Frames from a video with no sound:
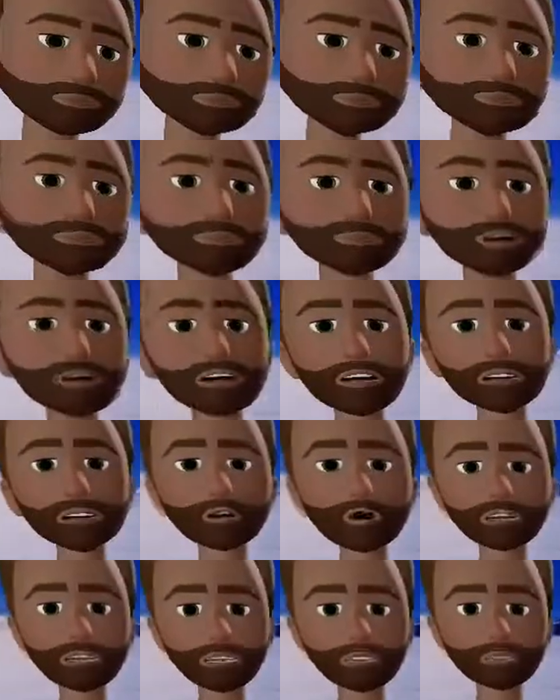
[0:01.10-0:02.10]
Hi, welcome
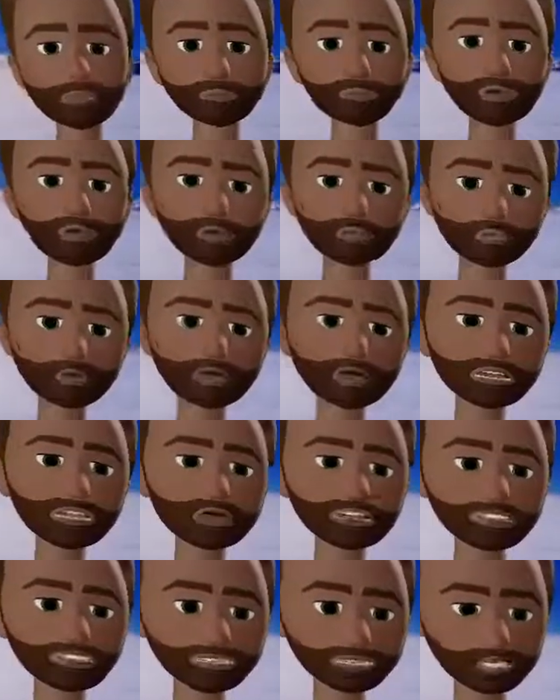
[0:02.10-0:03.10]
to part one of
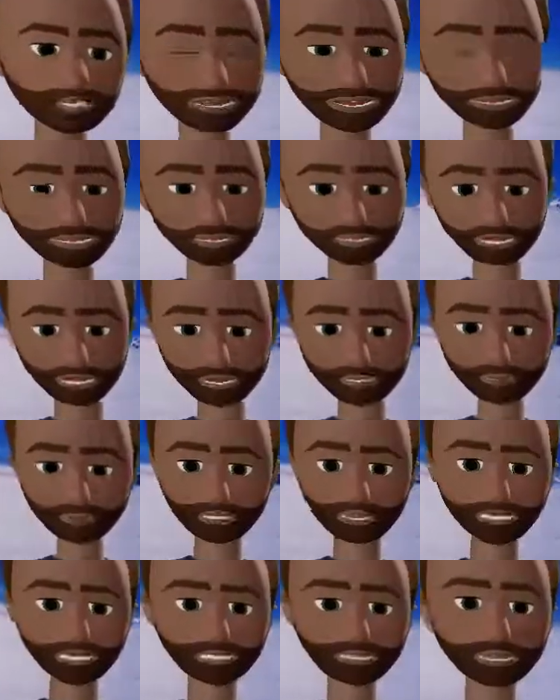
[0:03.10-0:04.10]
three,
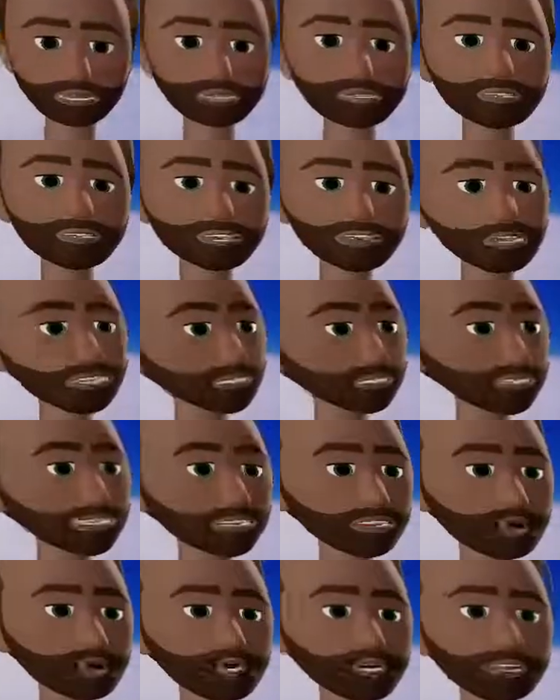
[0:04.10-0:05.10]
looking at the ozone
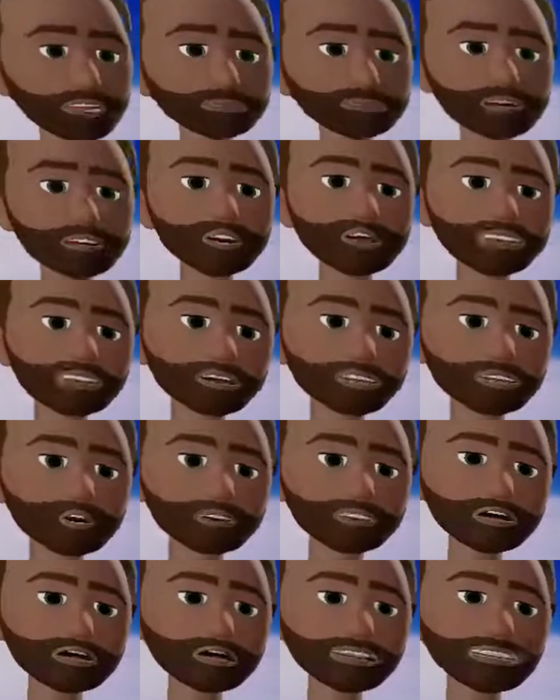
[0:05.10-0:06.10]
story, which is
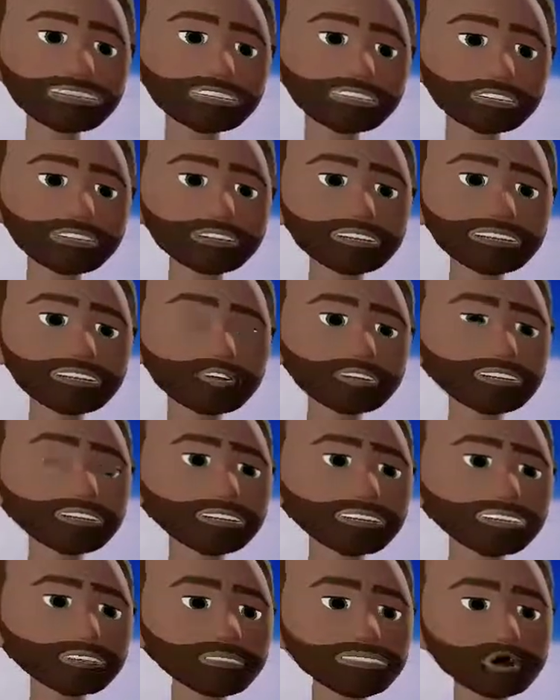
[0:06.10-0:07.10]
the next three
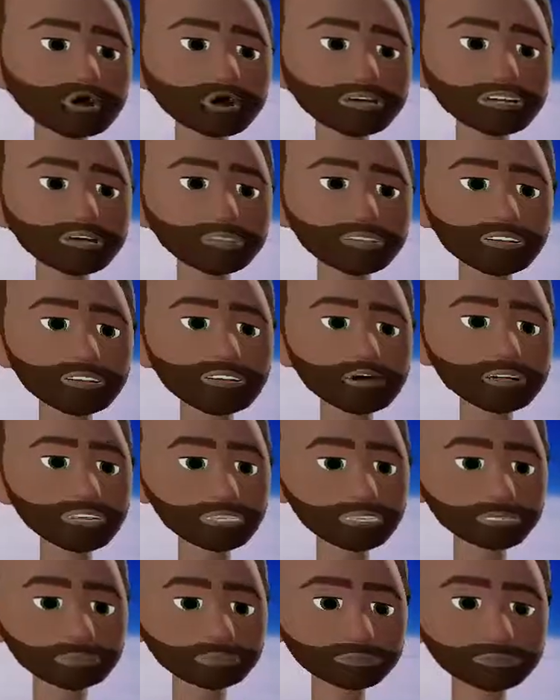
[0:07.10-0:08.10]
lessons that we're going to be doing
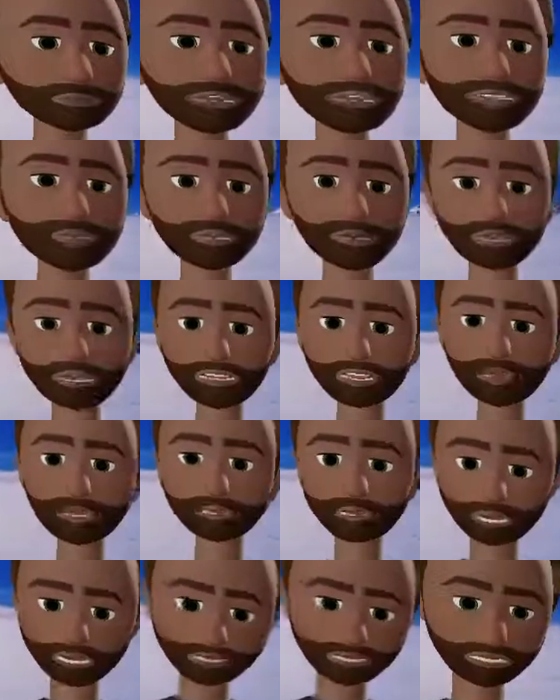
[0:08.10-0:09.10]
as part of your
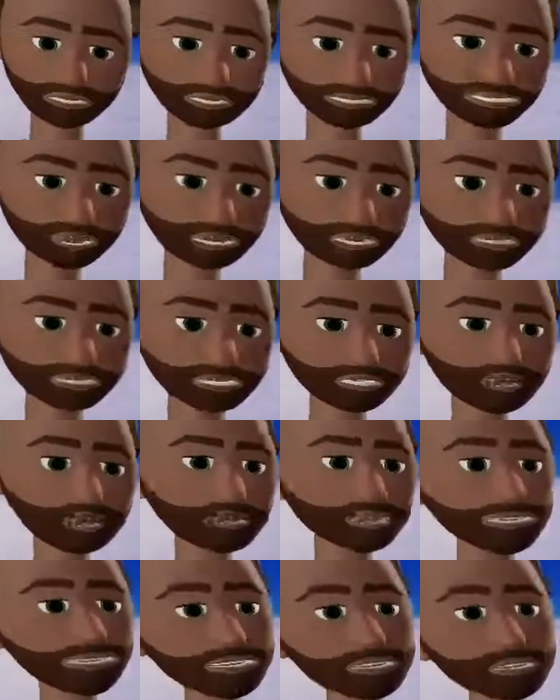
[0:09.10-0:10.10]
environmental science course.
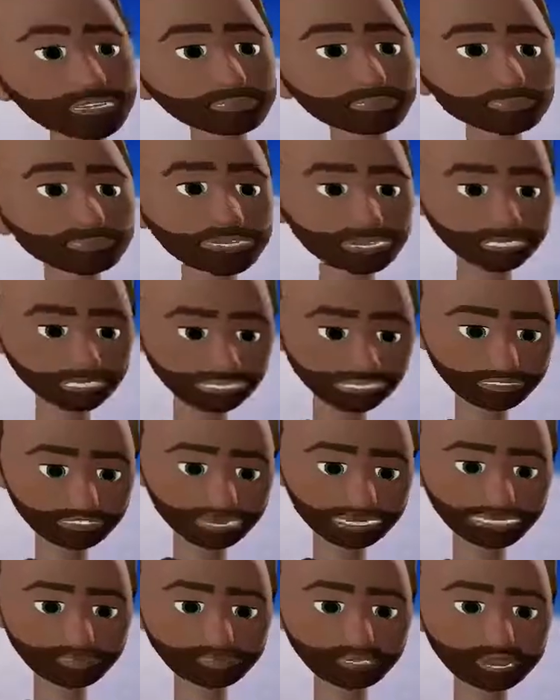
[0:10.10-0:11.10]
So in this first
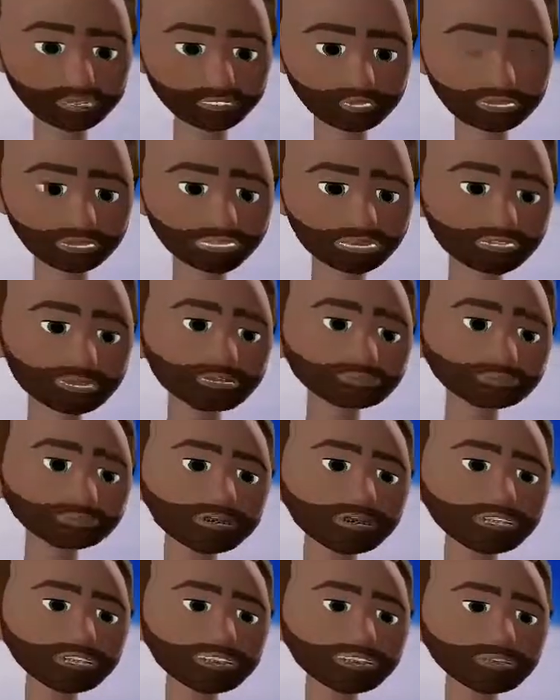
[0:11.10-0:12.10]
part, we're going to look
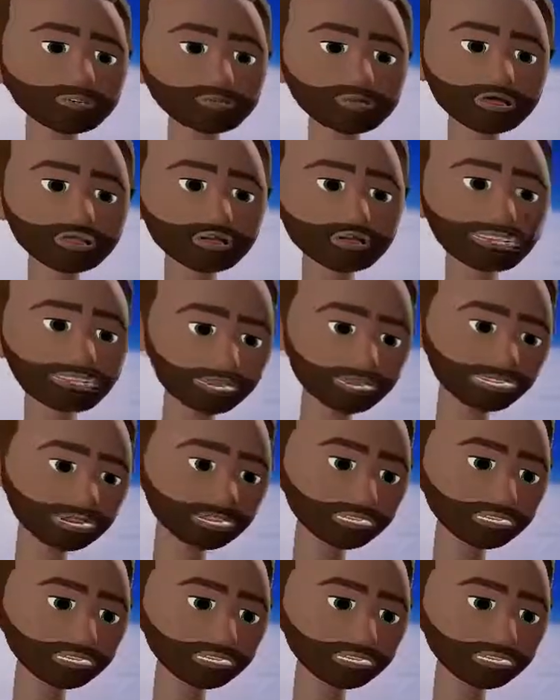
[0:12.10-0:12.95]
particularly at what is ozone.